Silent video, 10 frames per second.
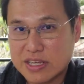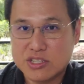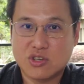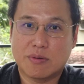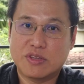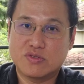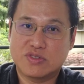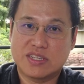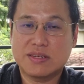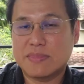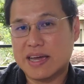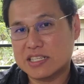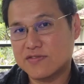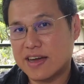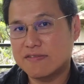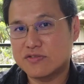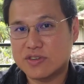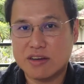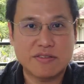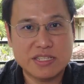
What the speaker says: So I'll be using my X5 to travel.